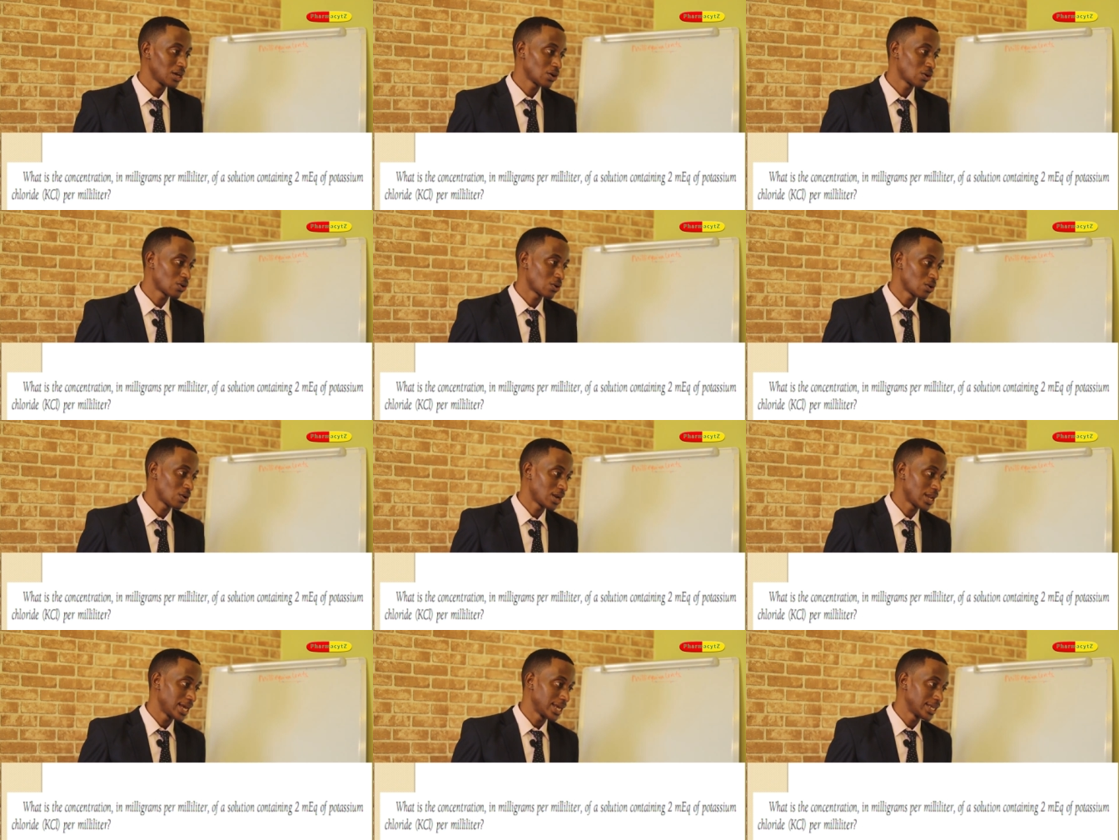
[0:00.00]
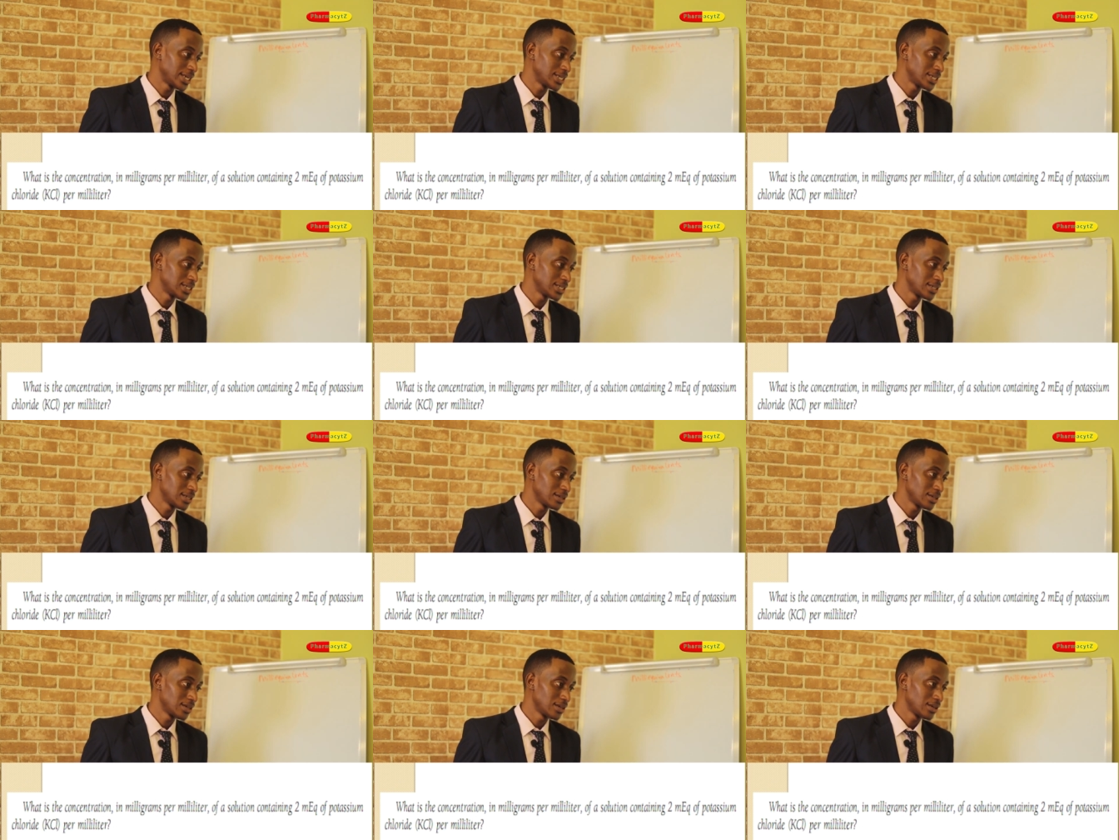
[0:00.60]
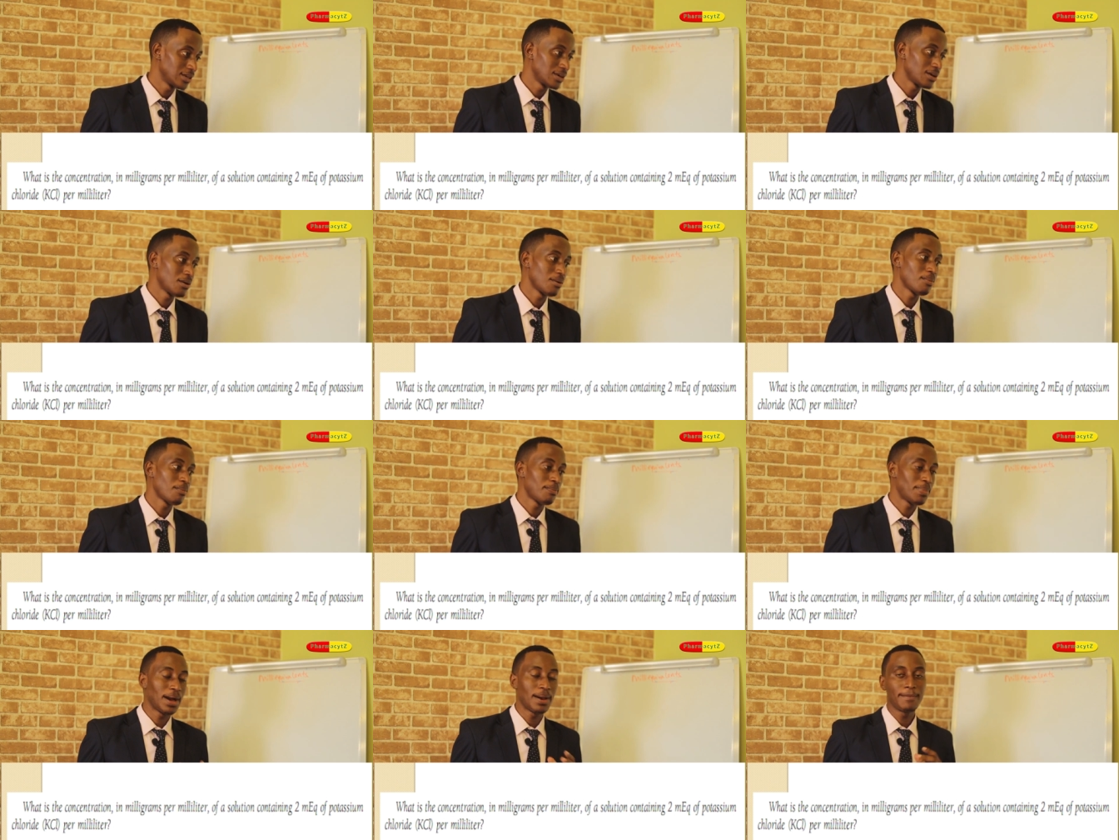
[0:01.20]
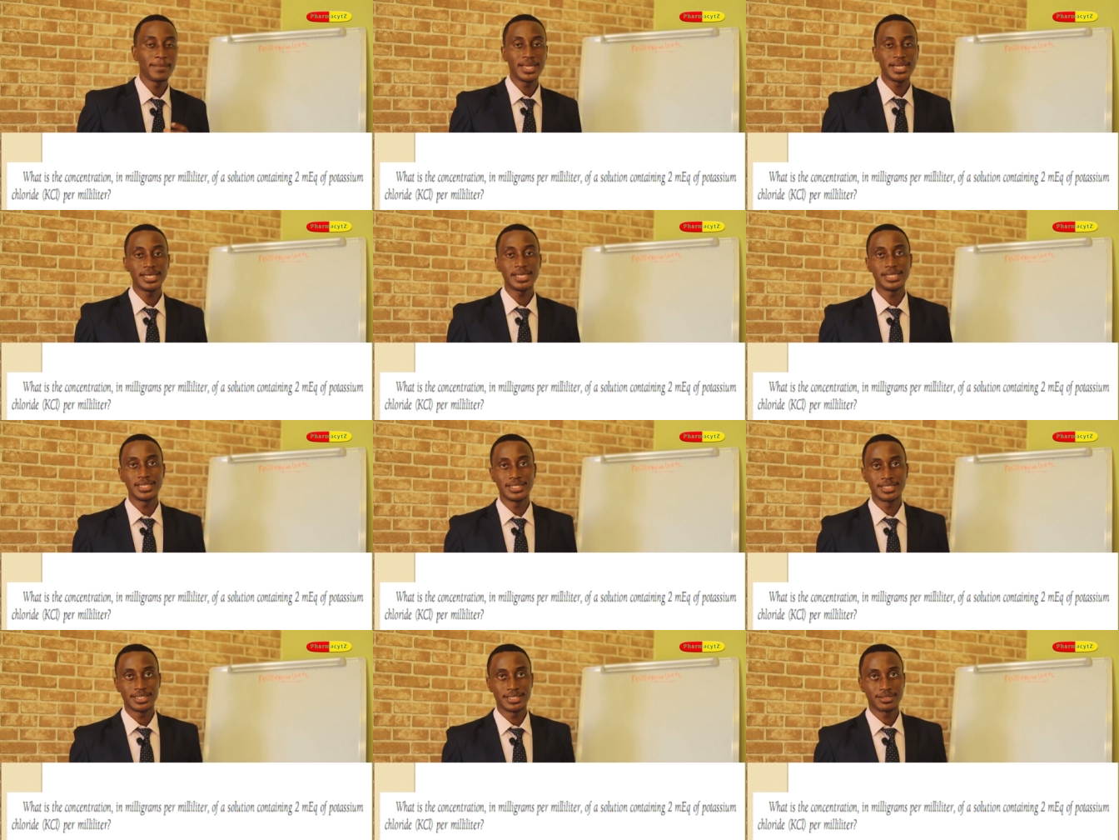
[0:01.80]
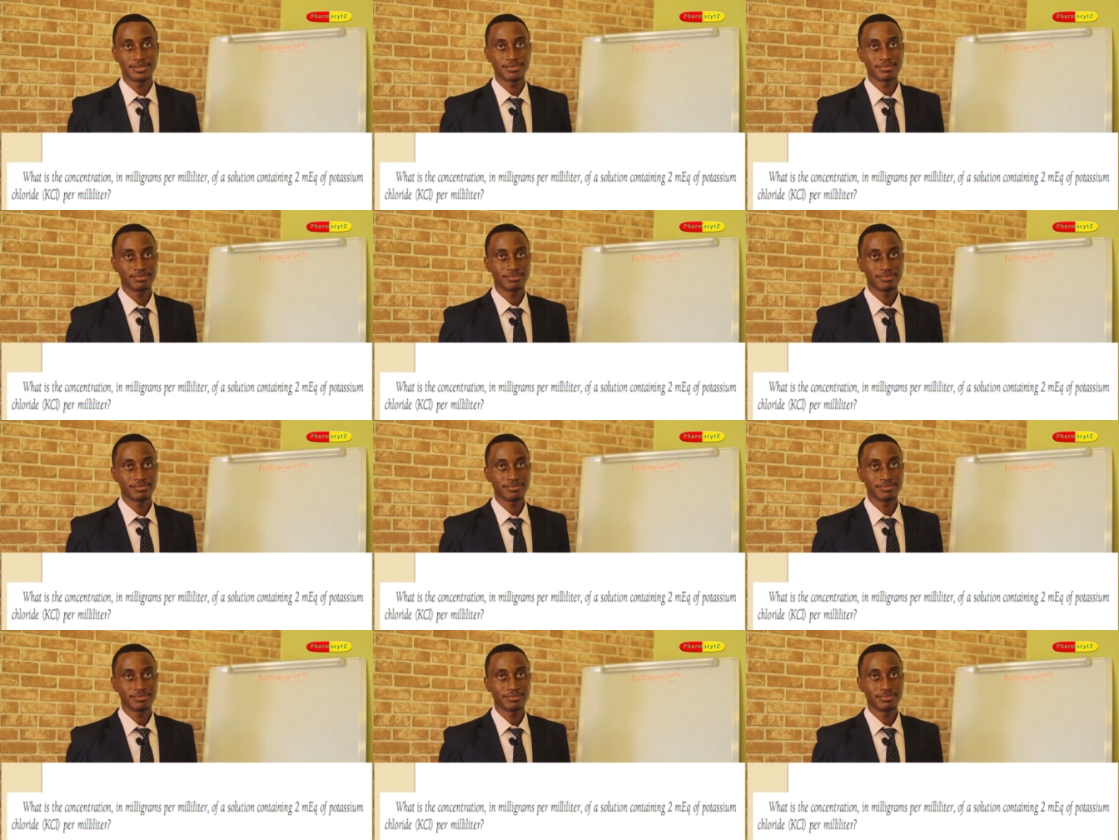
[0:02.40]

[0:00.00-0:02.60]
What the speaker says: chloride per milliliter?